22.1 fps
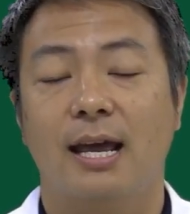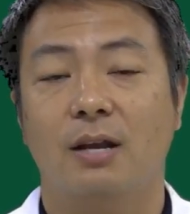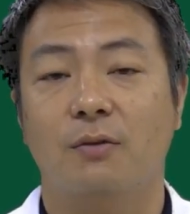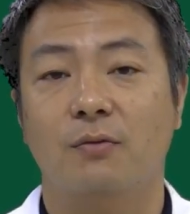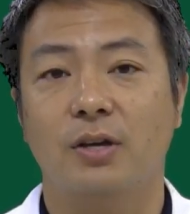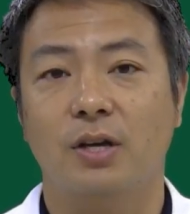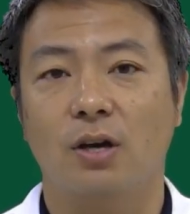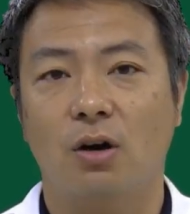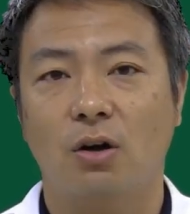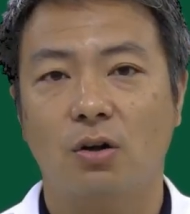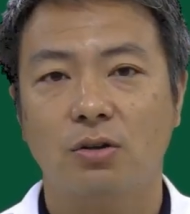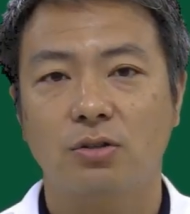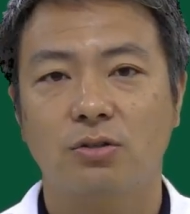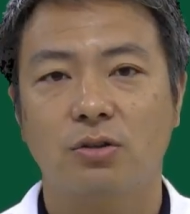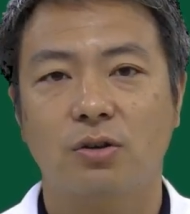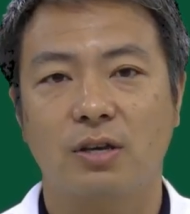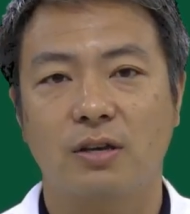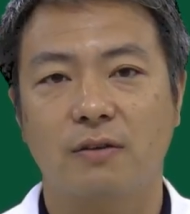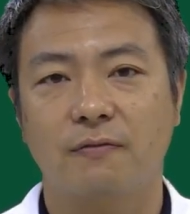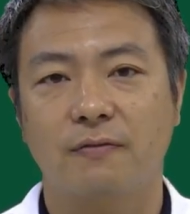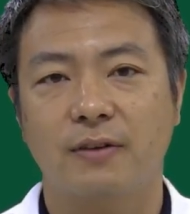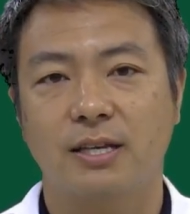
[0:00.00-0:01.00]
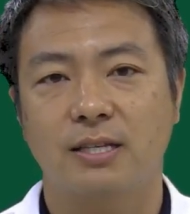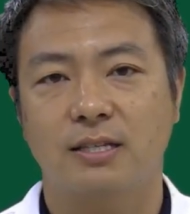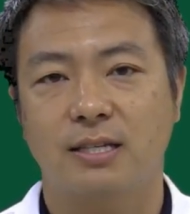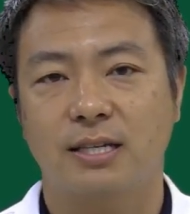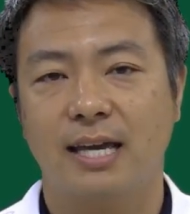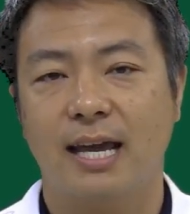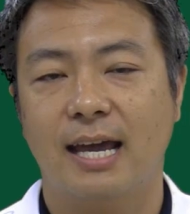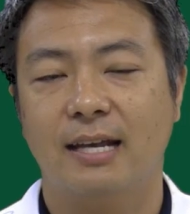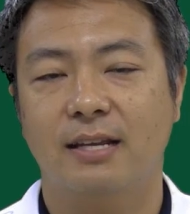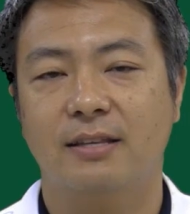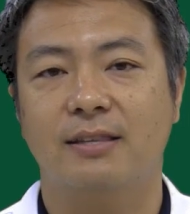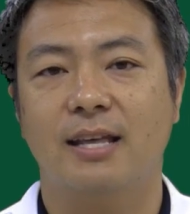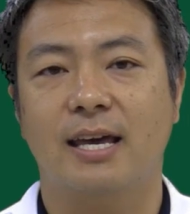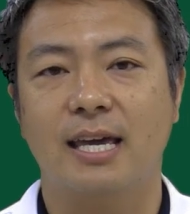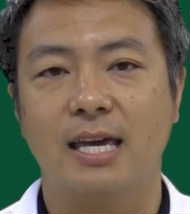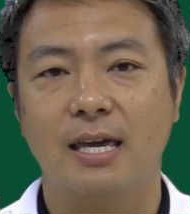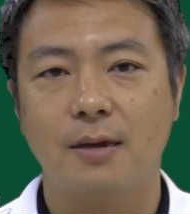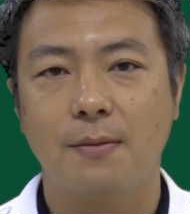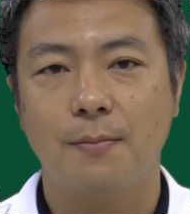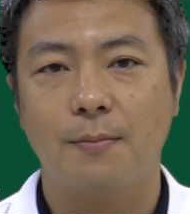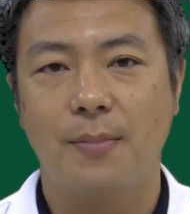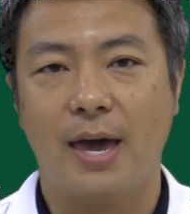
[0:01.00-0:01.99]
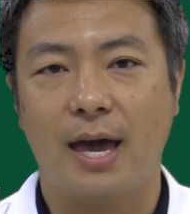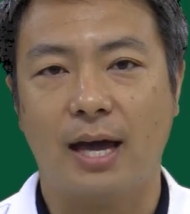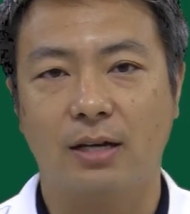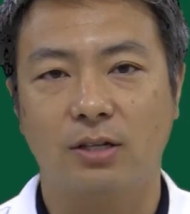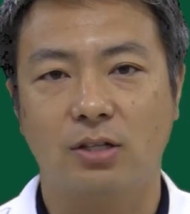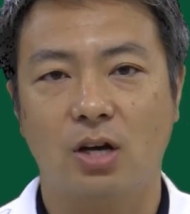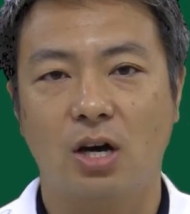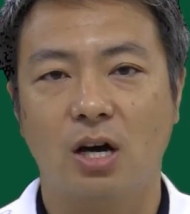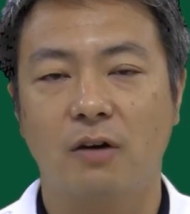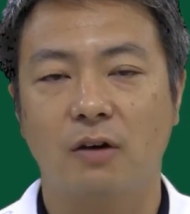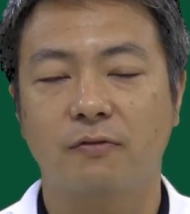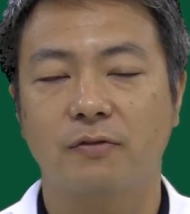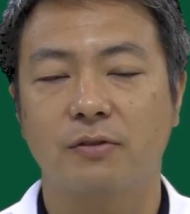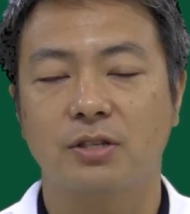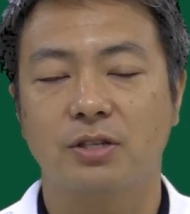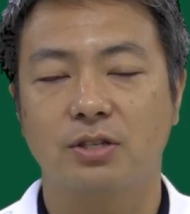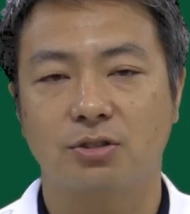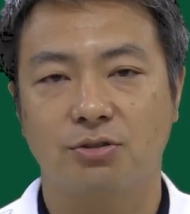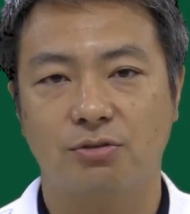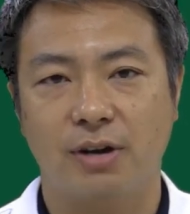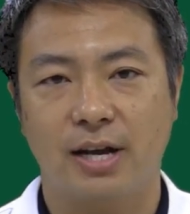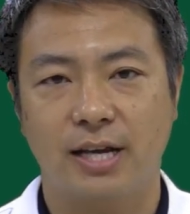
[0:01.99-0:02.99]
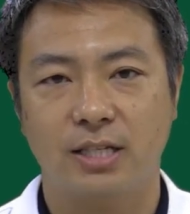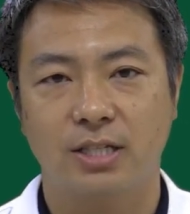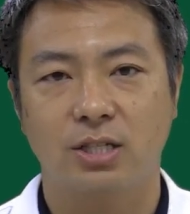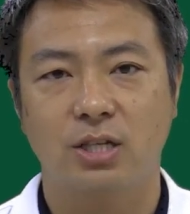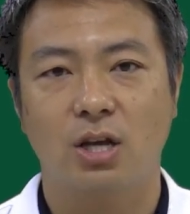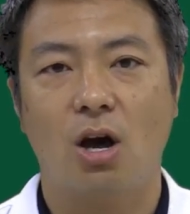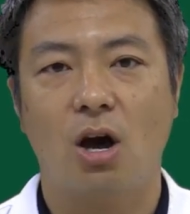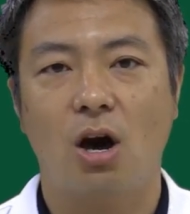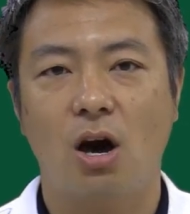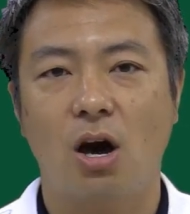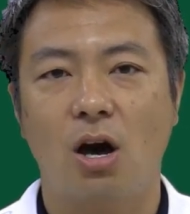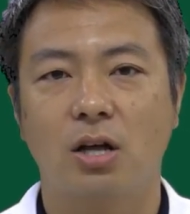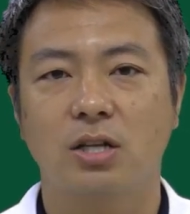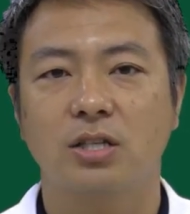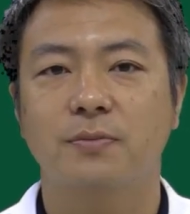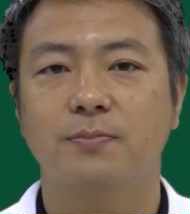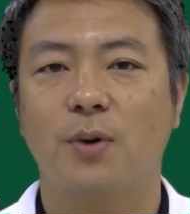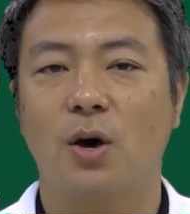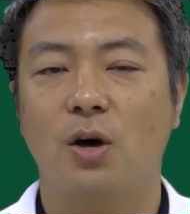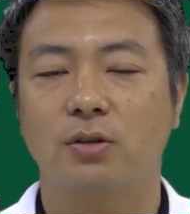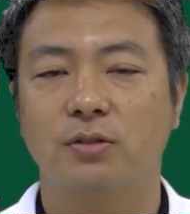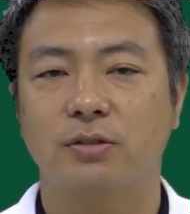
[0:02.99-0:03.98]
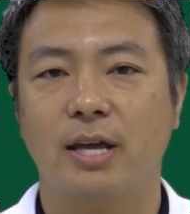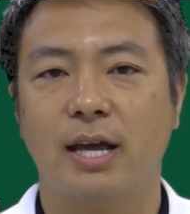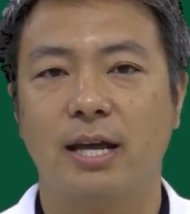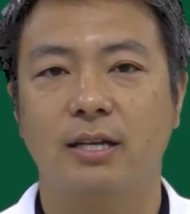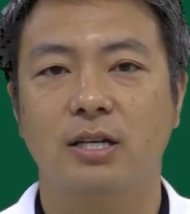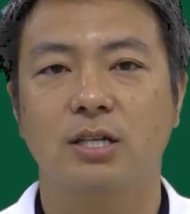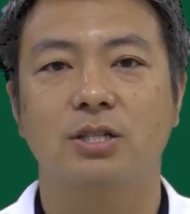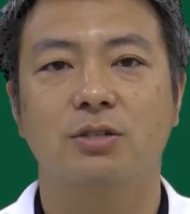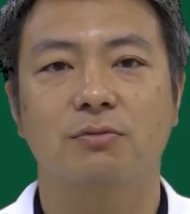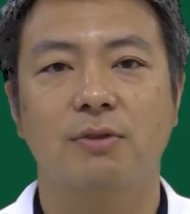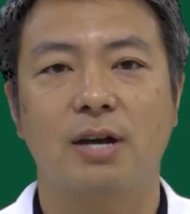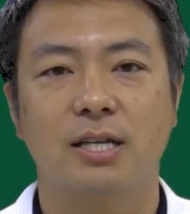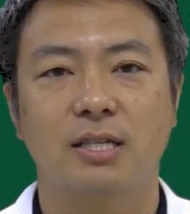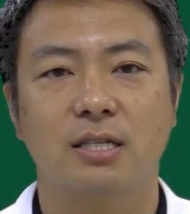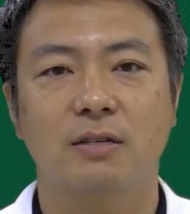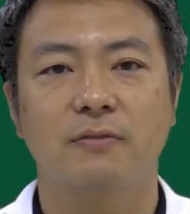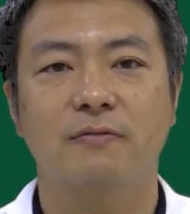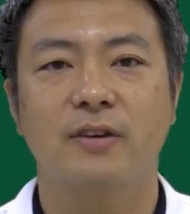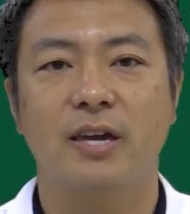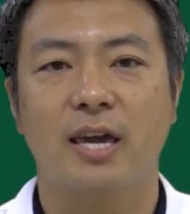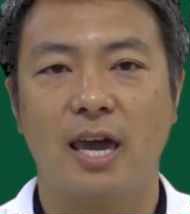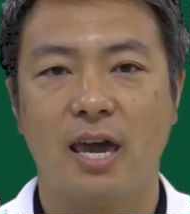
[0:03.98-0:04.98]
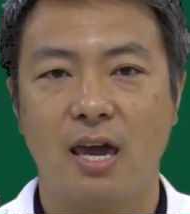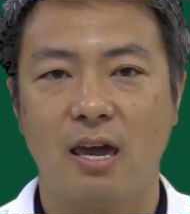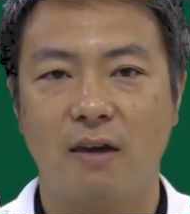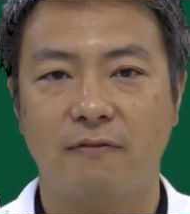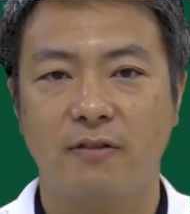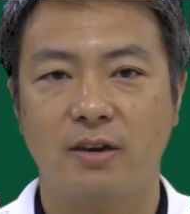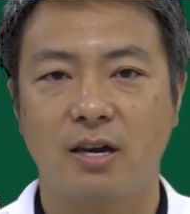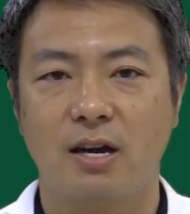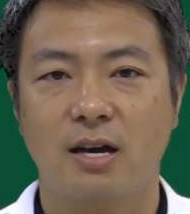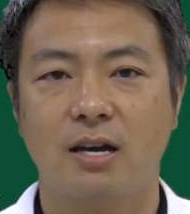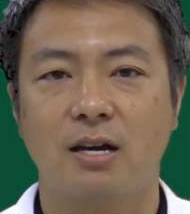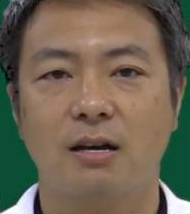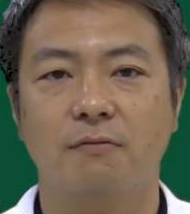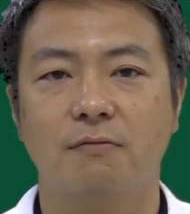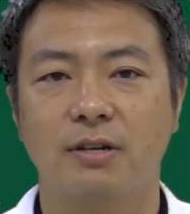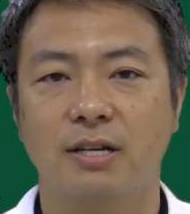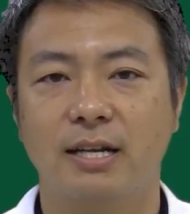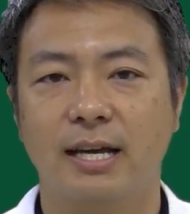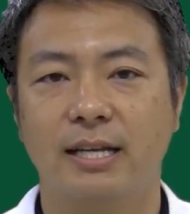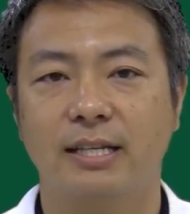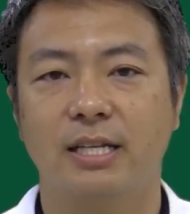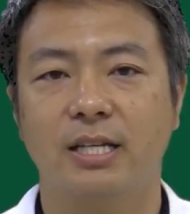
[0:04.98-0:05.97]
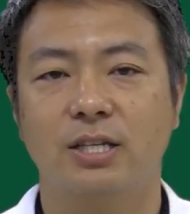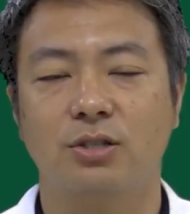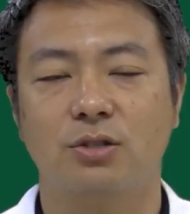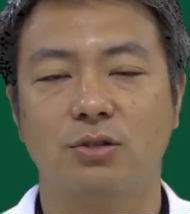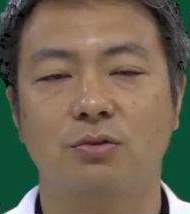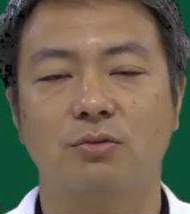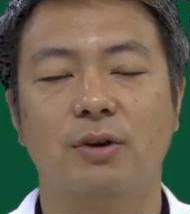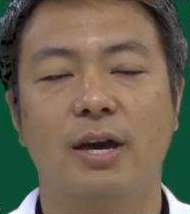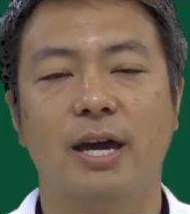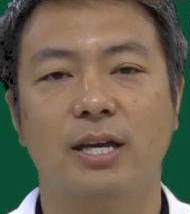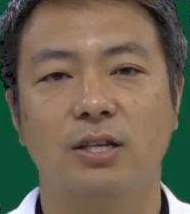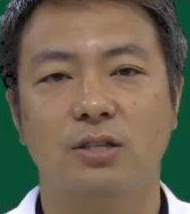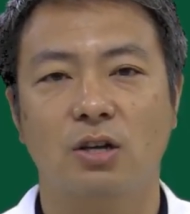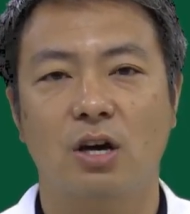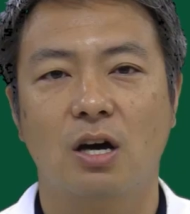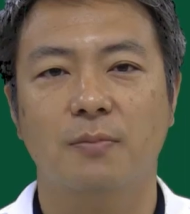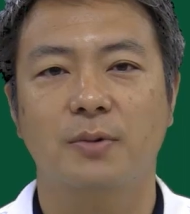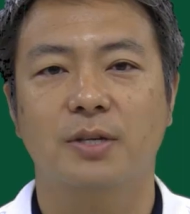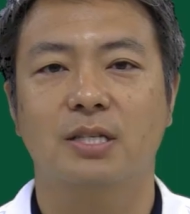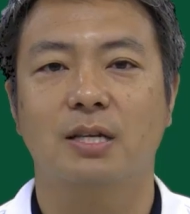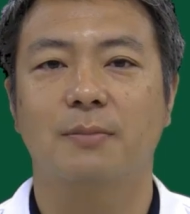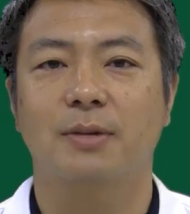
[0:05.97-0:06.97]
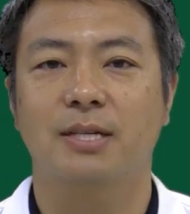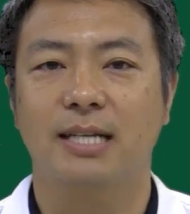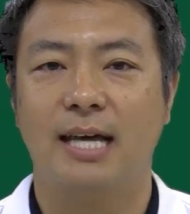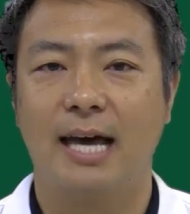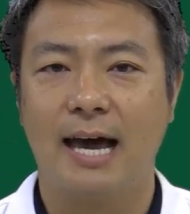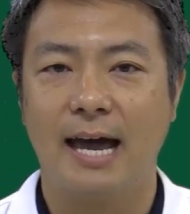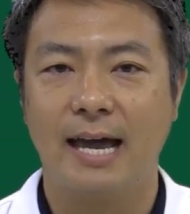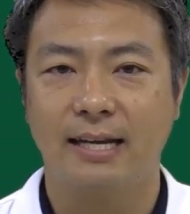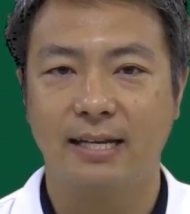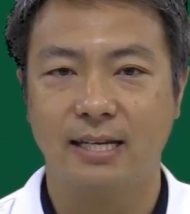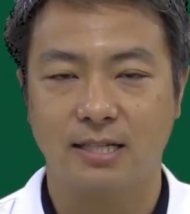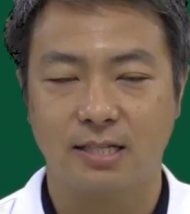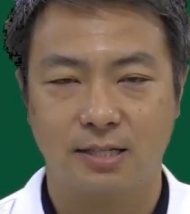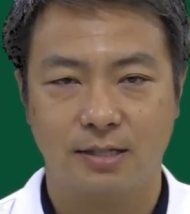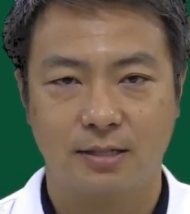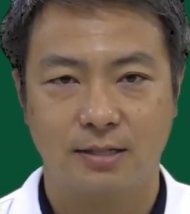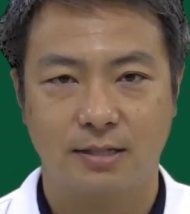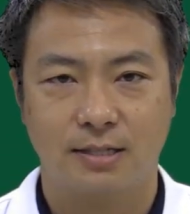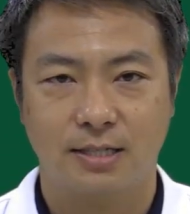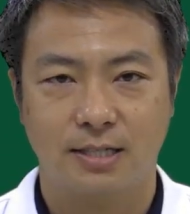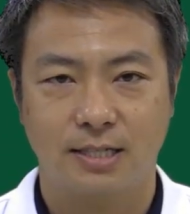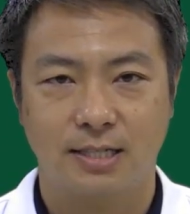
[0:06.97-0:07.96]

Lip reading: And we also investigated the impact of stress on spontaneous scratching behavior related to atopic dermatitis.